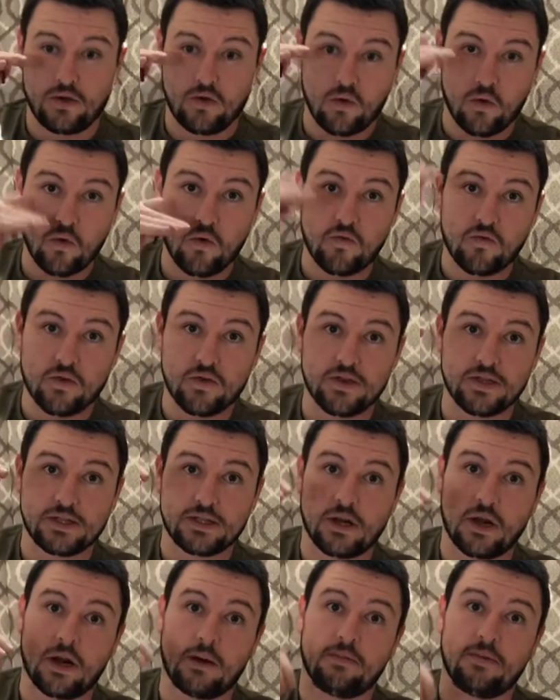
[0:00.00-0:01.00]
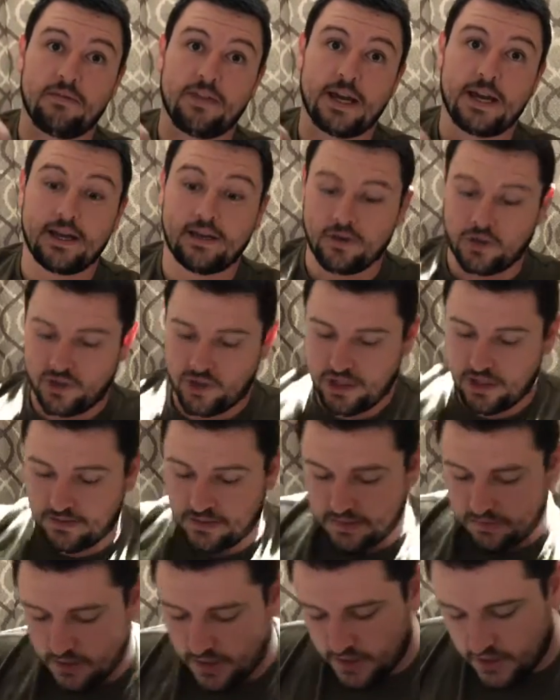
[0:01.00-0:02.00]
over the top of that L-shaped
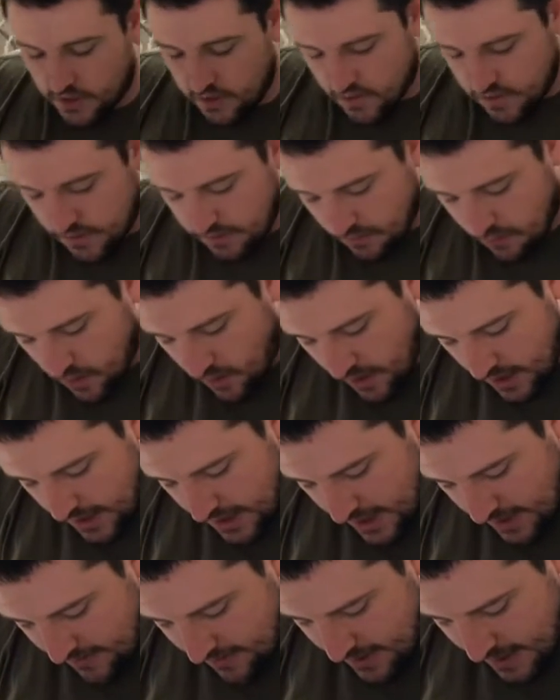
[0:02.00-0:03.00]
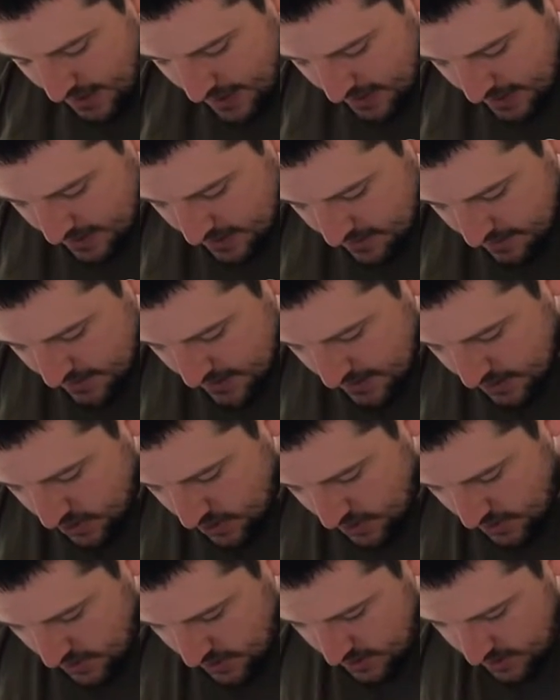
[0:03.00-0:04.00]
spring, so it's important to have that into
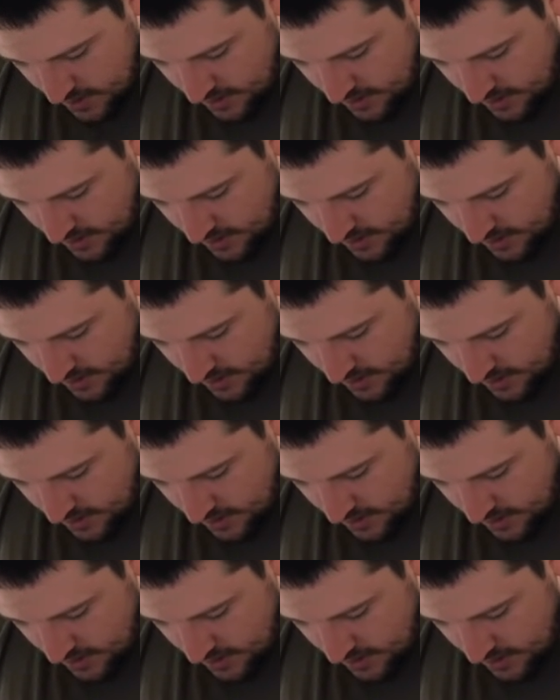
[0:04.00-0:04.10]
position.